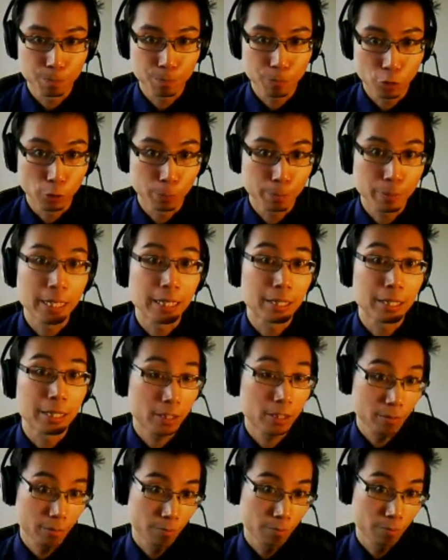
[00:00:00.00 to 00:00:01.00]
your
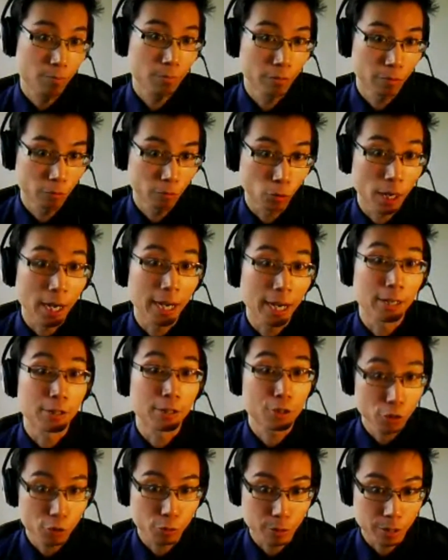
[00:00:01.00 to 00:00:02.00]
pins for higher
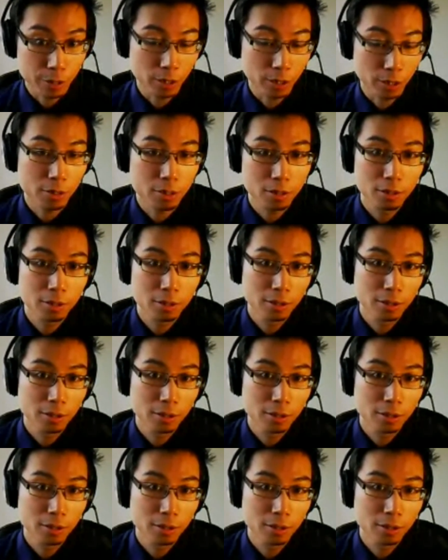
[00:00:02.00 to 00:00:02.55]
search results.